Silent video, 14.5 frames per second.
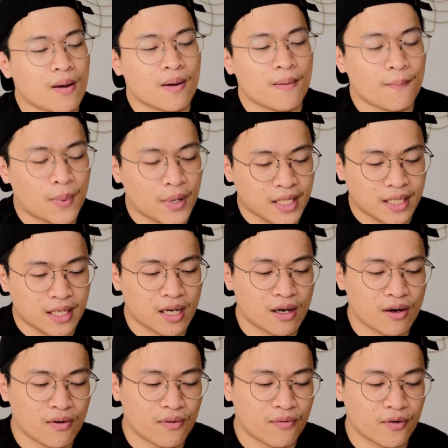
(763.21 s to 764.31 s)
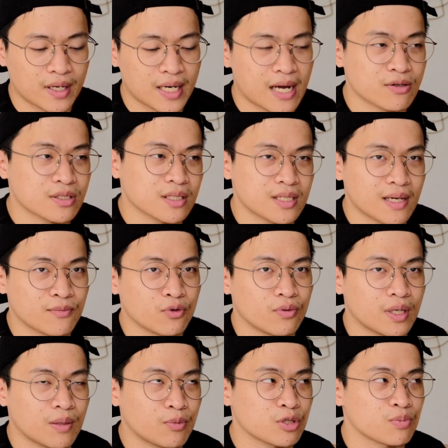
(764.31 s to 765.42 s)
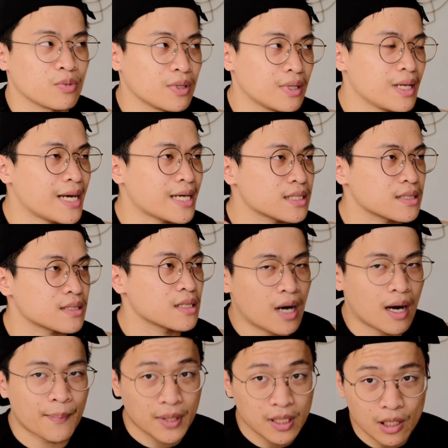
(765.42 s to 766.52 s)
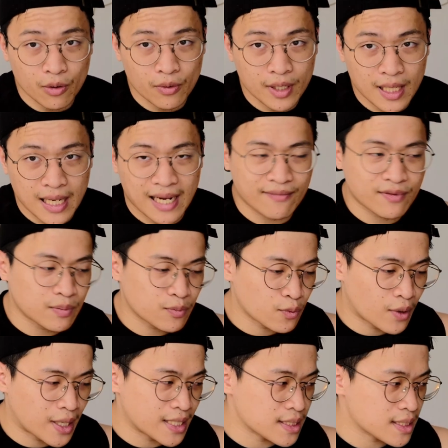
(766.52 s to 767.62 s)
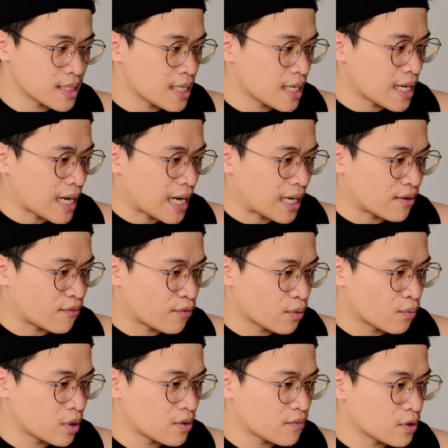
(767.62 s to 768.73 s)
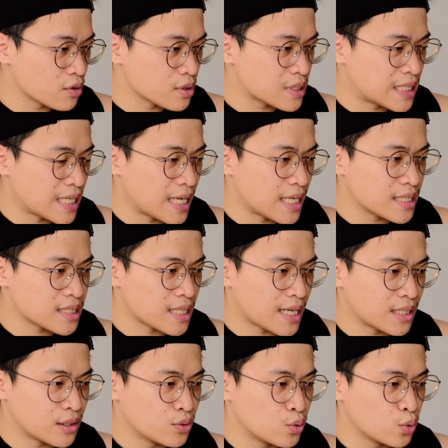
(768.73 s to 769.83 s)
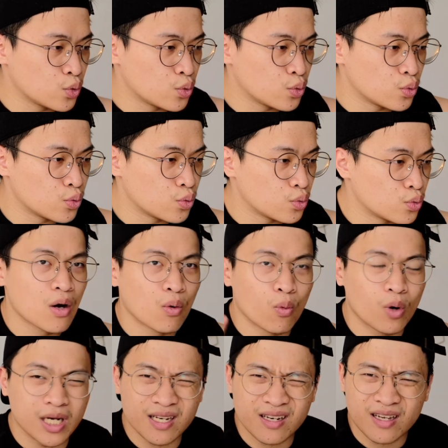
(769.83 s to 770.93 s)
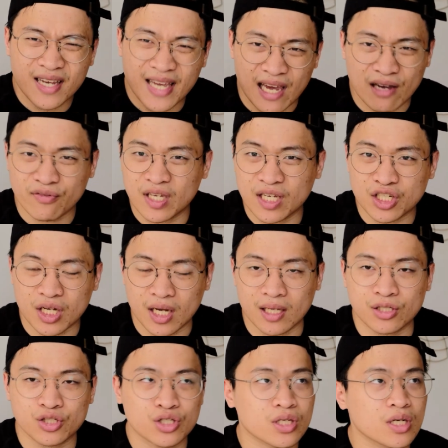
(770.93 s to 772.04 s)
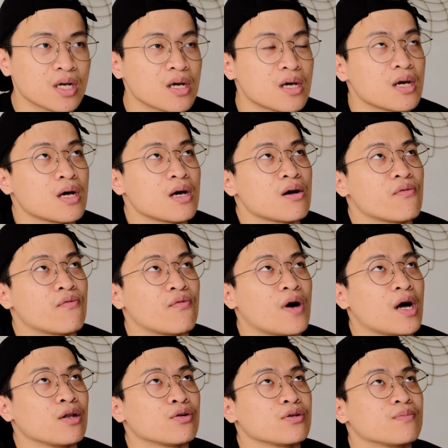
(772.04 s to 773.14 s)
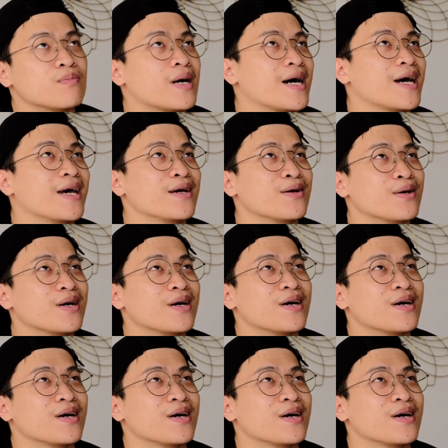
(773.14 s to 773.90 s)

But for now, since I'm doing push-pull legs, upper lower, I have them twice. And for one of those days, I do one heavy-ish hinge followed by